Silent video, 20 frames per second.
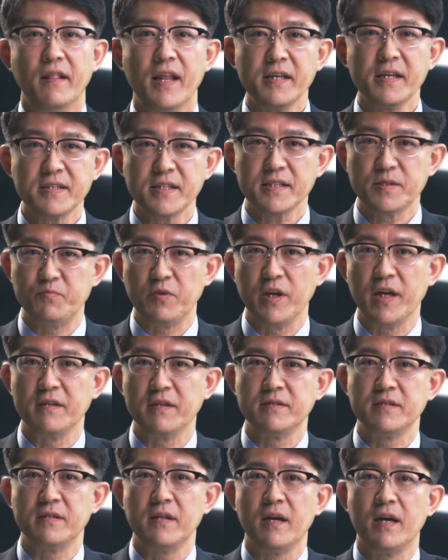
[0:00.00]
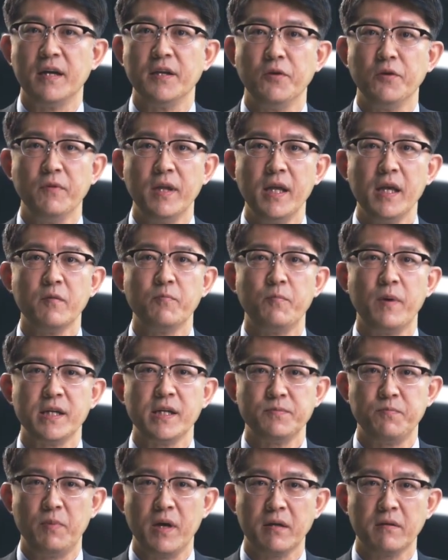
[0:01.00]
Lexus brings a unique
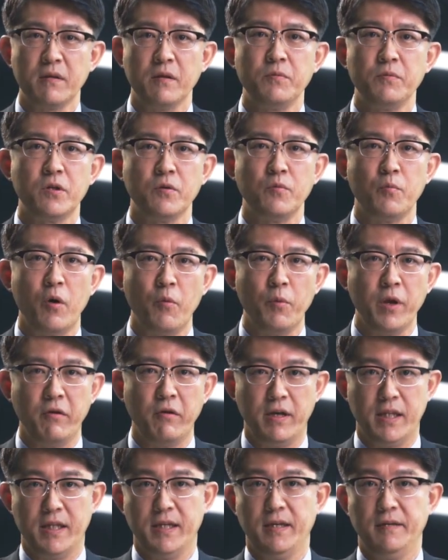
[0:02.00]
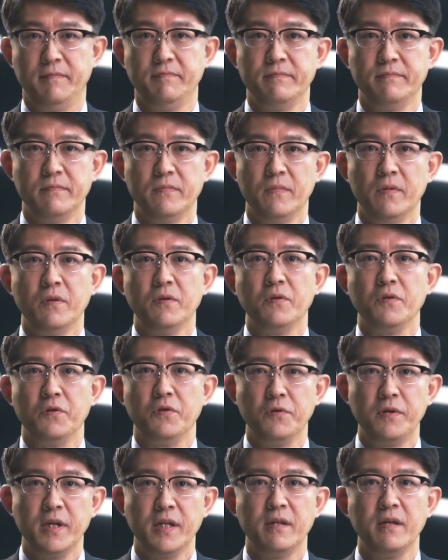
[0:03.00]
perspective to mobility,
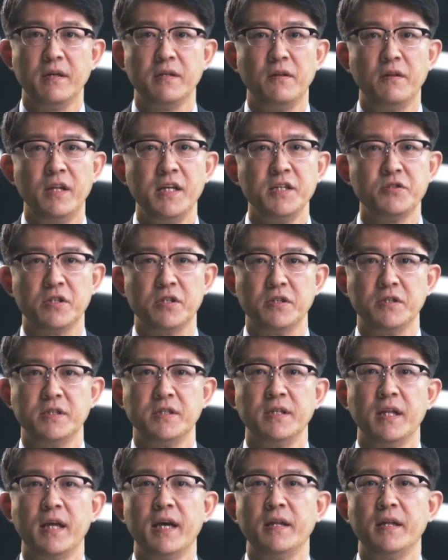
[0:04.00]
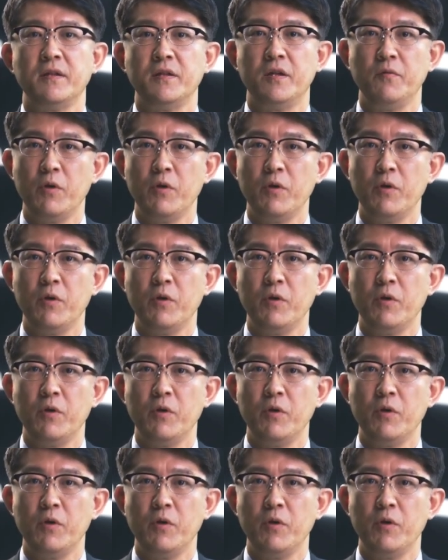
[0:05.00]
rooted in research and